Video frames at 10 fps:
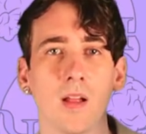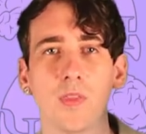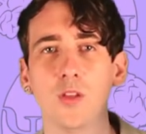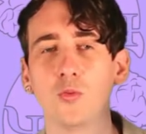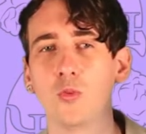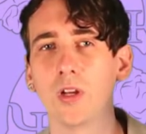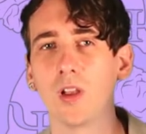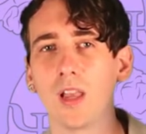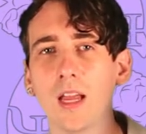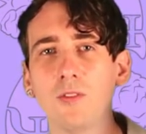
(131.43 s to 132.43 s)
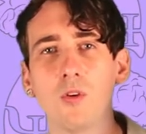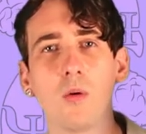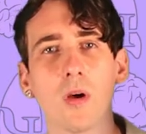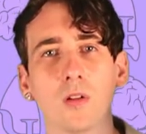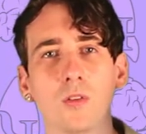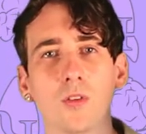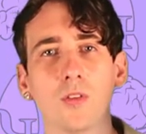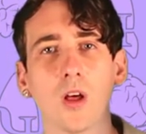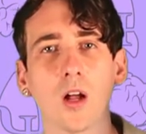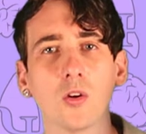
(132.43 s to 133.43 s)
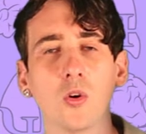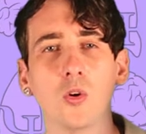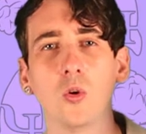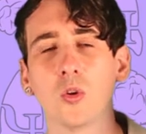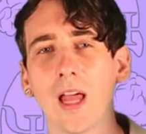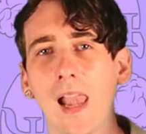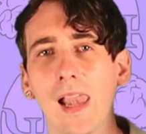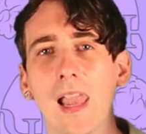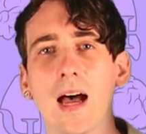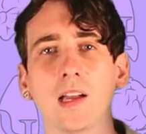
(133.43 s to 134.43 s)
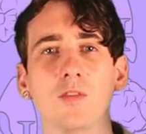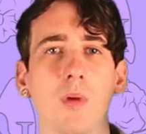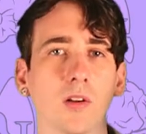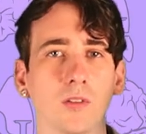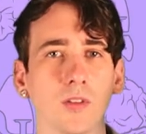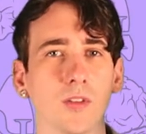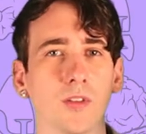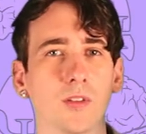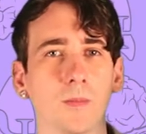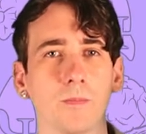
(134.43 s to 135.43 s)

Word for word: These real life role models are called live models.